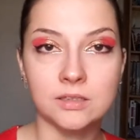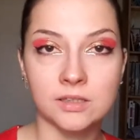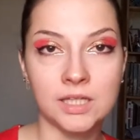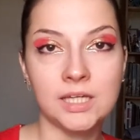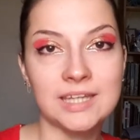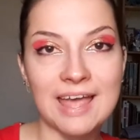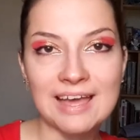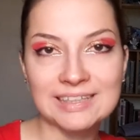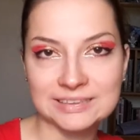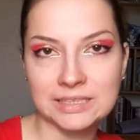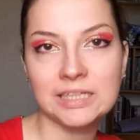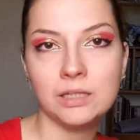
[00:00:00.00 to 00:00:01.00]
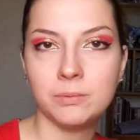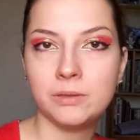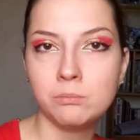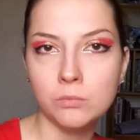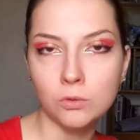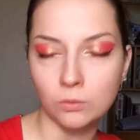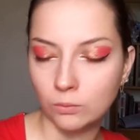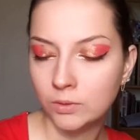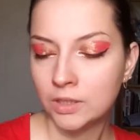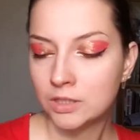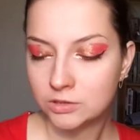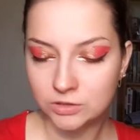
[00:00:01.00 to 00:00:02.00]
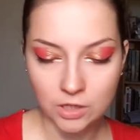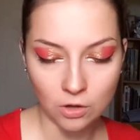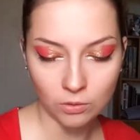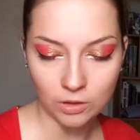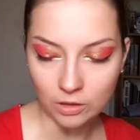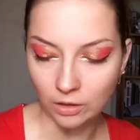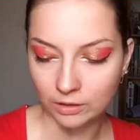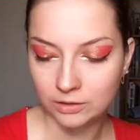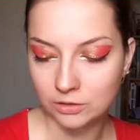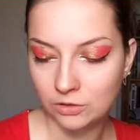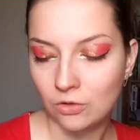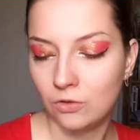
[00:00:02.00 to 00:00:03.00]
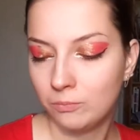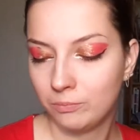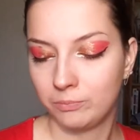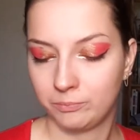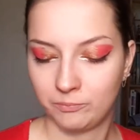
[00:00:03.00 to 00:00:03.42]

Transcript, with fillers: I think it adds a little bit more to the whole look, you know.